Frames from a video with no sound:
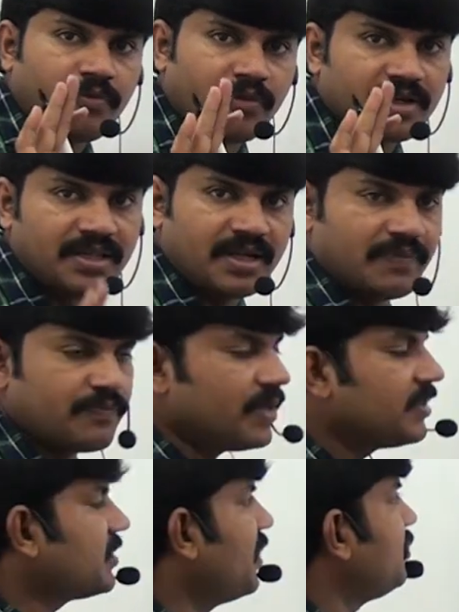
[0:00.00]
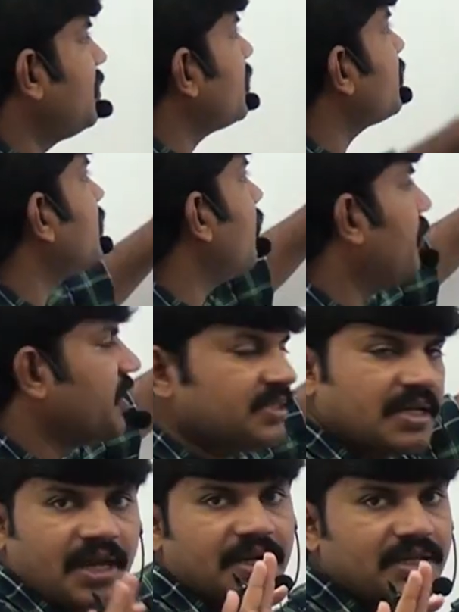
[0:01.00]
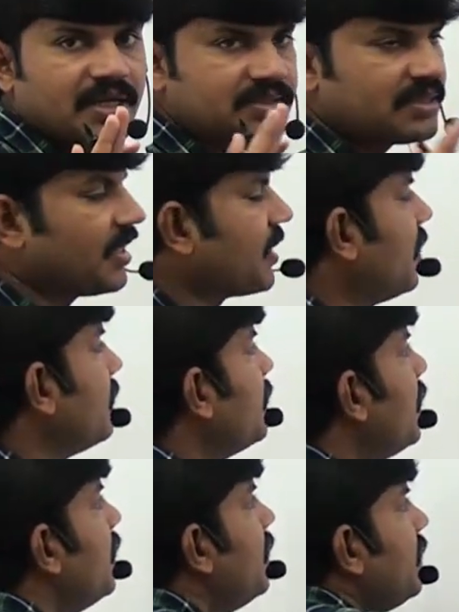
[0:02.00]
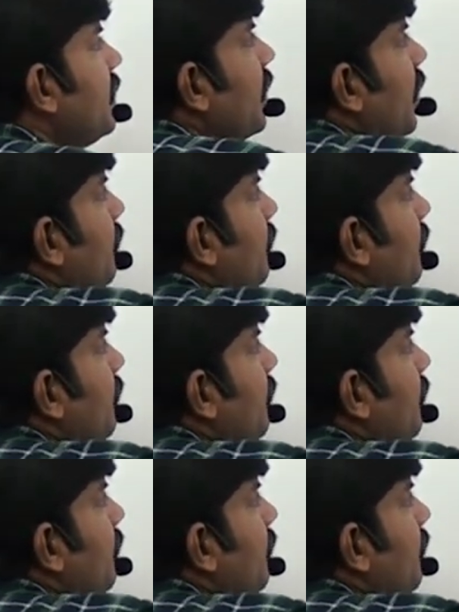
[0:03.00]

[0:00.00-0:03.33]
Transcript: what is the difference? Right? Just a basic idea sake. Here I